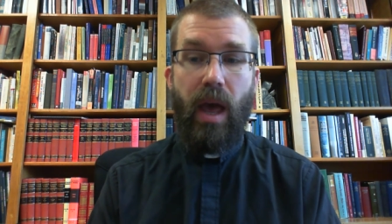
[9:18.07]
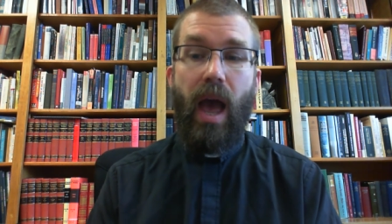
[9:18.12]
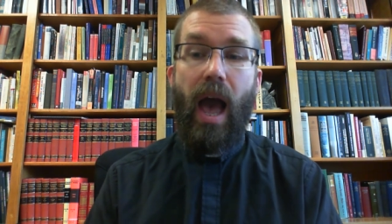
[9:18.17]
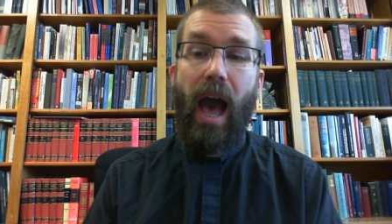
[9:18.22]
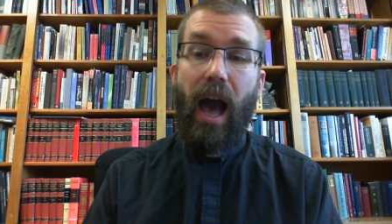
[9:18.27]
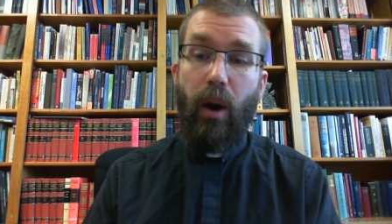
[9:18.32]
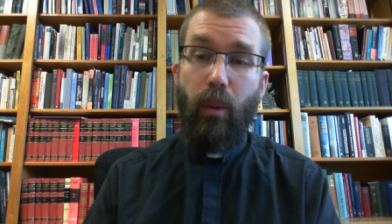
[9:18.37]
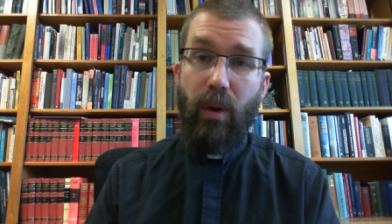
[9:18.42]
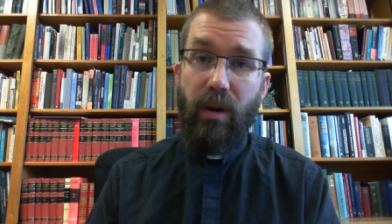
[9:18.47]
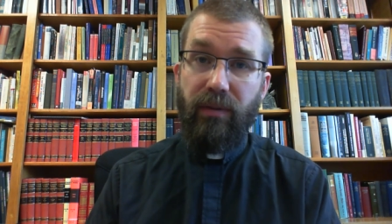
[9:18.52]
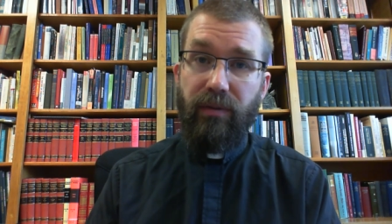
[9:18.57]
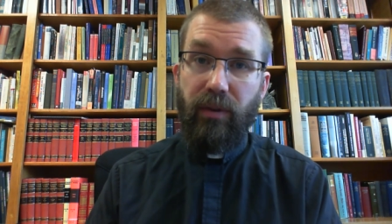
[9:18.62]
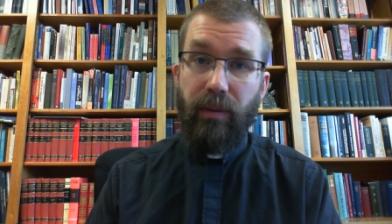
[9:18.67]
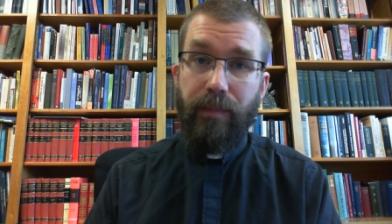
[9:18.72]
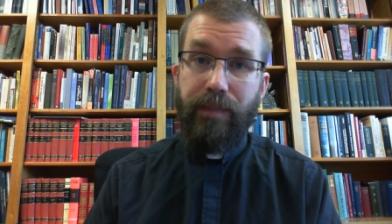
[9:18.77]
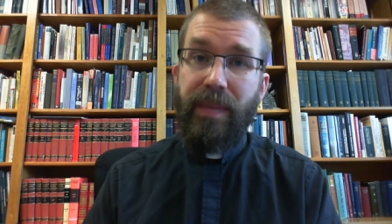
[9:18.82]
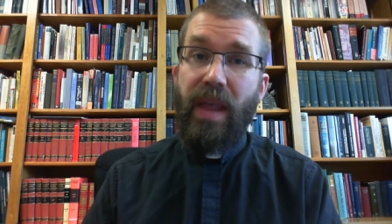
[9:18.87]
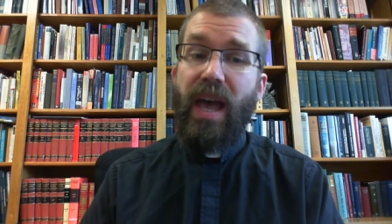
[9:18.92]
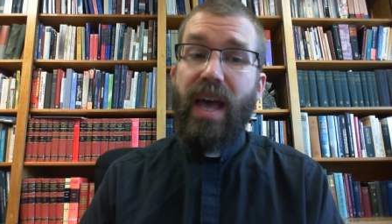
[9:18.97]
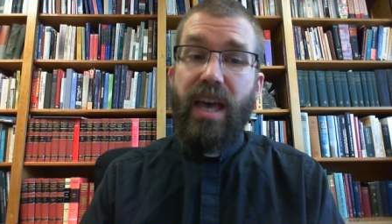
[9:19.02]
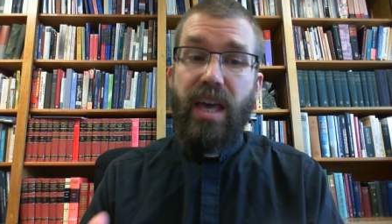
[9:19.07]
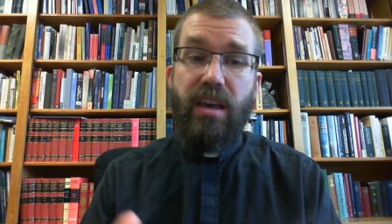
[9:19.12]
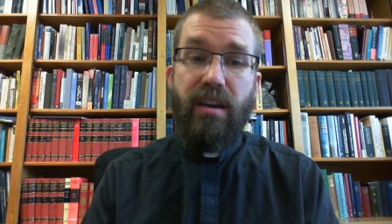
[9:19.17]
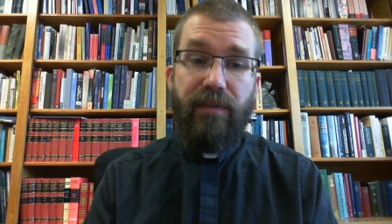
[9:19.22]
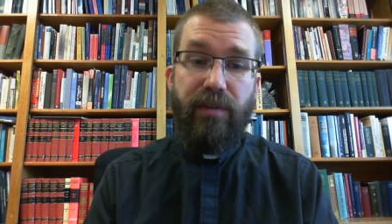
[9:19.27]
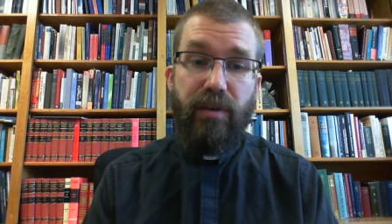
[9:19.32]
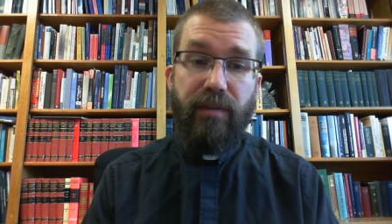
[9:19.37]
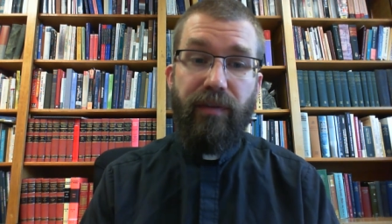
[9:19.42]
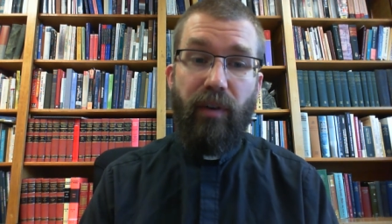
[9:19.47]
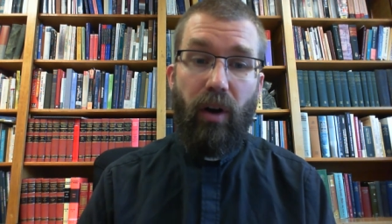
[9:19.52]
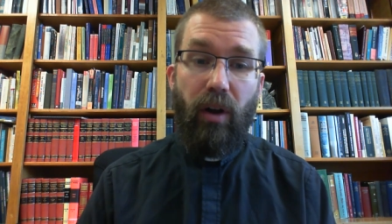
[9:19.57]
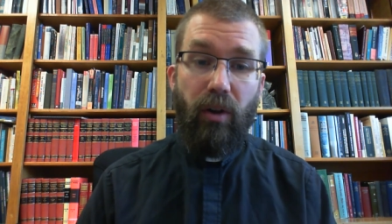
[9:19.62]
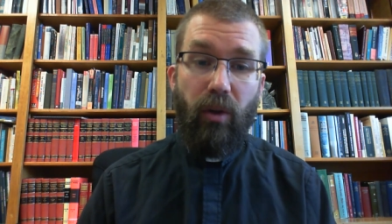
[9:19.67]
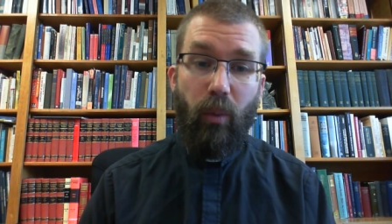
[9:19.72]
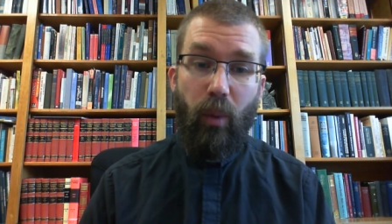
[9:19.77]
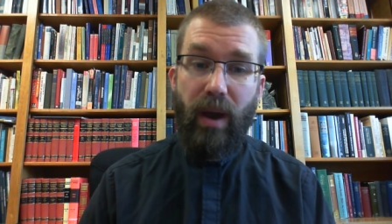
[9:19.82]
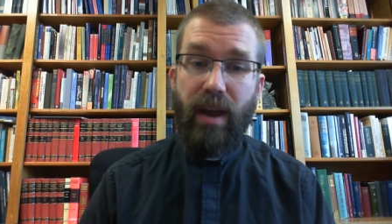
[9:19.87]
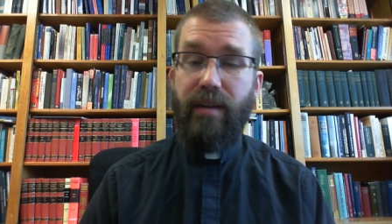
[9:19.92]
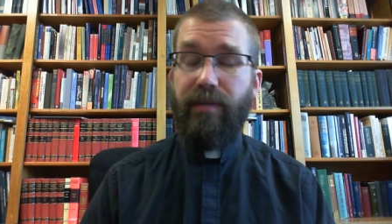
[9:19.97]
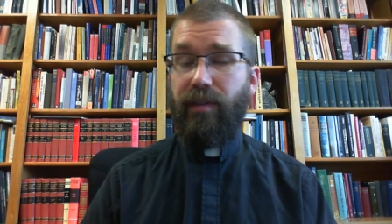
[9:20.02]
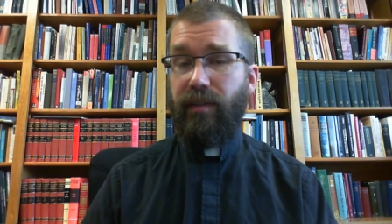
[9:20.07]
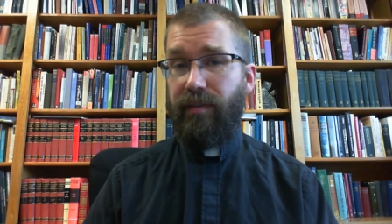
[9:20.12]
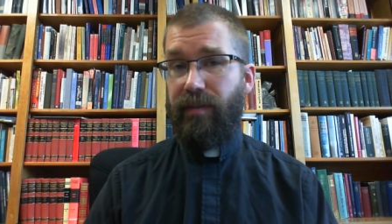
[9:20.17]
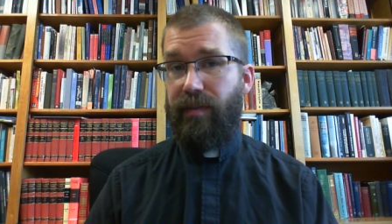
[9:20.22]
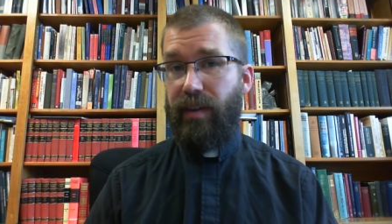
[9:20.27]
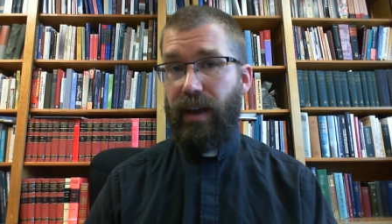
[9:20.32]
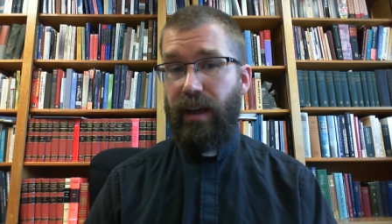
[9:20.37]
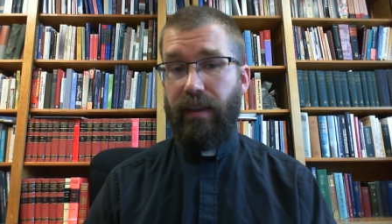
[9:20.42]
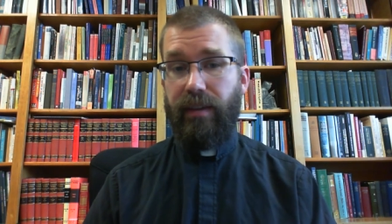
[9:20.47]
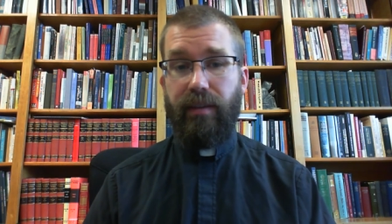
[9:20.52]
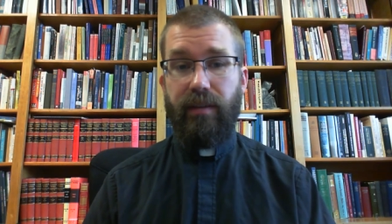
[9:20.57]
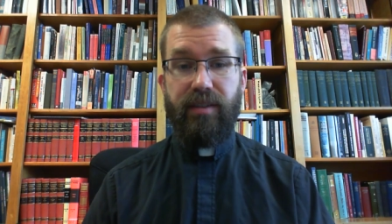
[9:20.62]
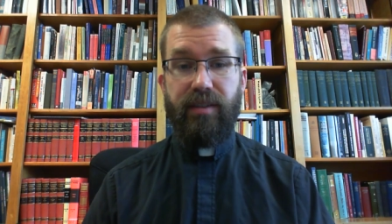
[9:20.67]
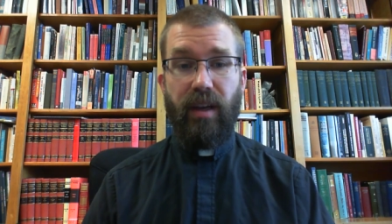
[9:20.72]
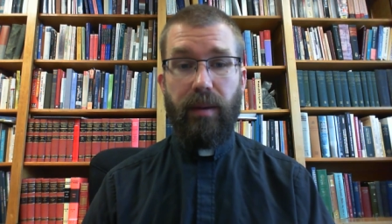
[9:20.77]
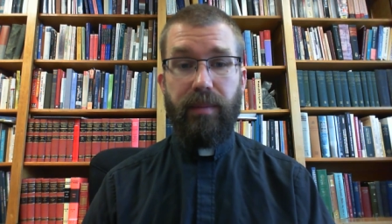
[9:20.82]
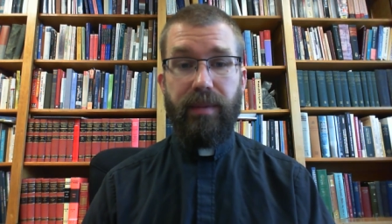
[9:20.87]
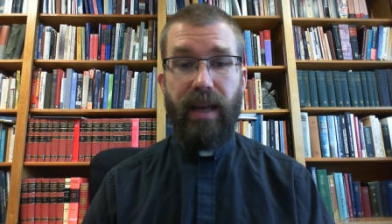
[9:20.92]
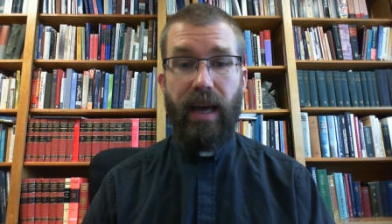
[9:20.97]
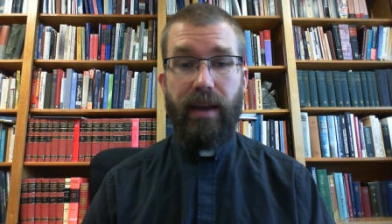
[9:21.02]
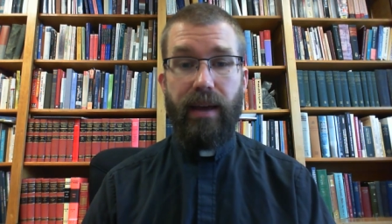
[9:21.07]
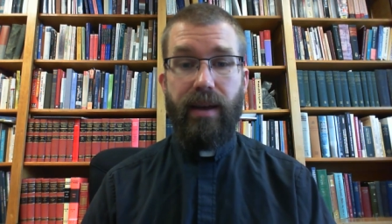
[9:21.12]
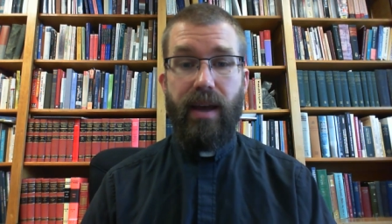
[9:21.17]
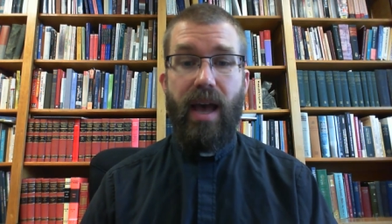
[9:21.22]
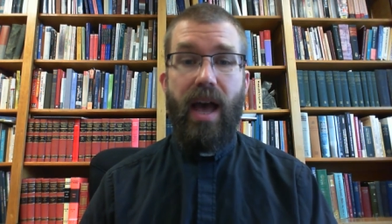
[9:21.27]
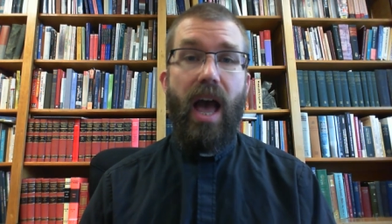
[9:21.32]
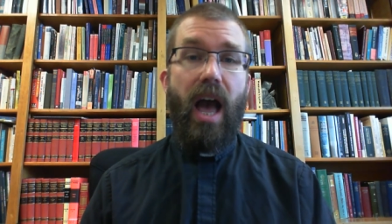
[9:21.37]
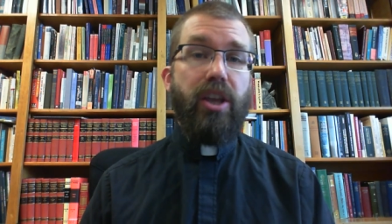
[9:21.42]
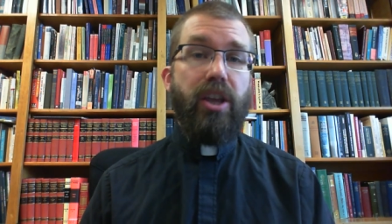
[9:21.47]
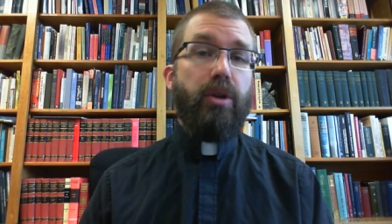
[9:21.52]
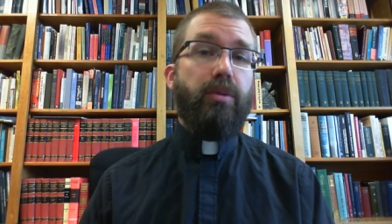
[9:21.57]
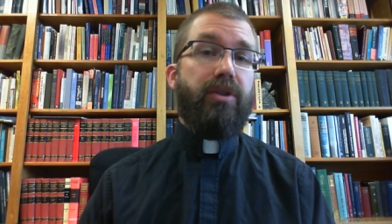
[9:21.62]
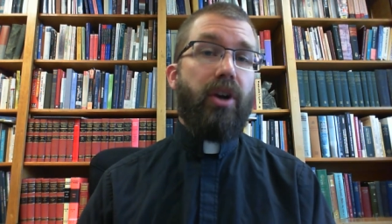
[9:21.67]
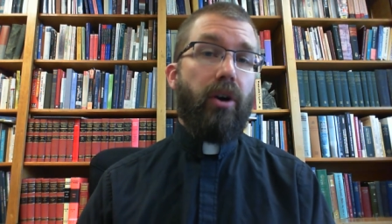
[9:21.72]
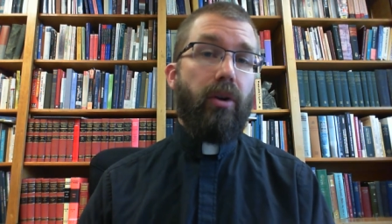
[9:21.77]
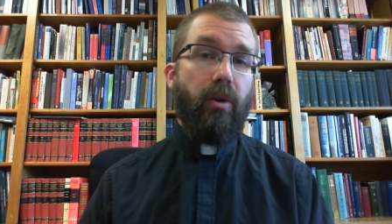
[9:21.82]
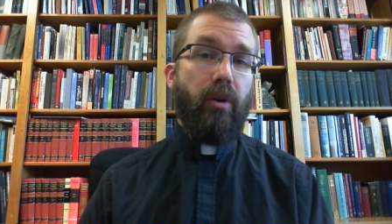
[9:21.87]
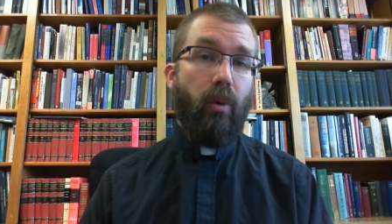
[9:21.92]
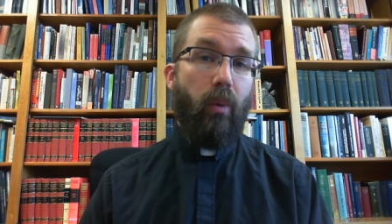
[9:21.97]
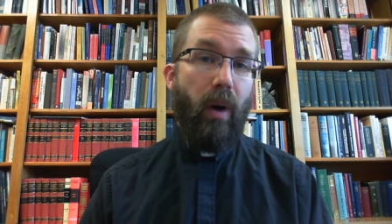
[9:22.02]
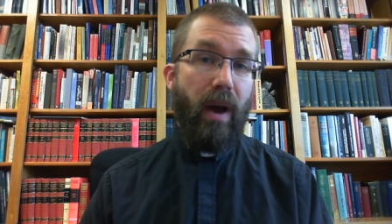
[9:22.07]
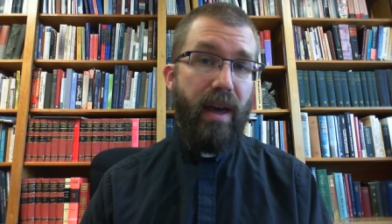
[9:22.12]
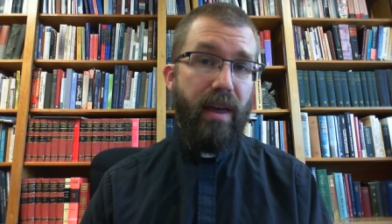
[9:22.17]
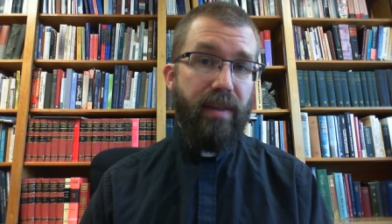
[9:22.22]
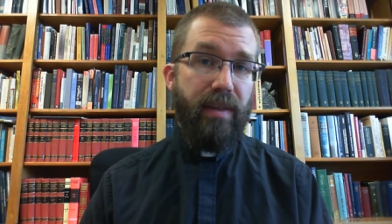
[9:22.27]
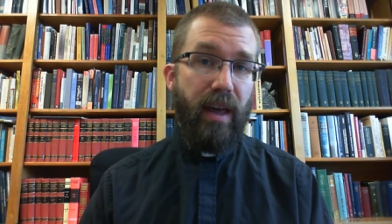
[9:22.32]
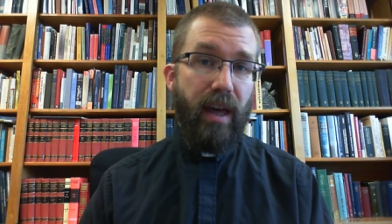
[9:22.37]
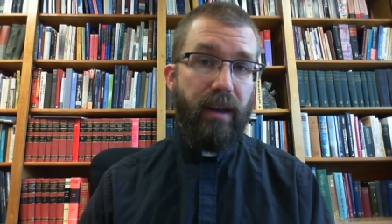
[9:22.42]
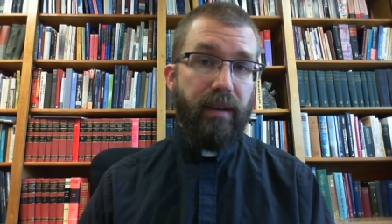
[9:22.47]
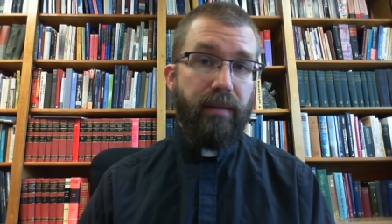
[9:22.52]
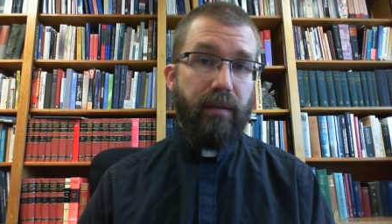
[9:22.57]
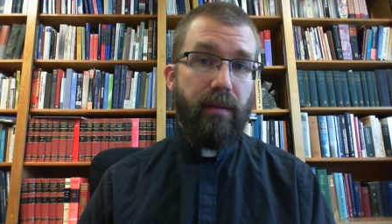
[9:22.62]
However, if you fall away from faith someday and you turn away then,